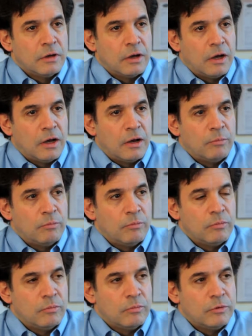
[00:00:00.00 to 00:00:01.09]

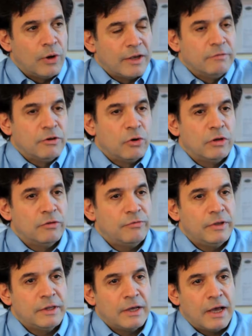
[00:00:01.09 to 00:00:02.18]
I can recall the
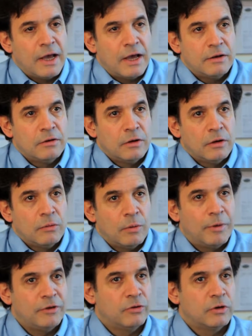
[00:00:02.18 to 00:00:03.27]
feeling I had when
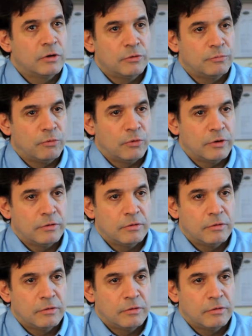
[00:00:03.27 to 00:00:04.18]
my daughter was born.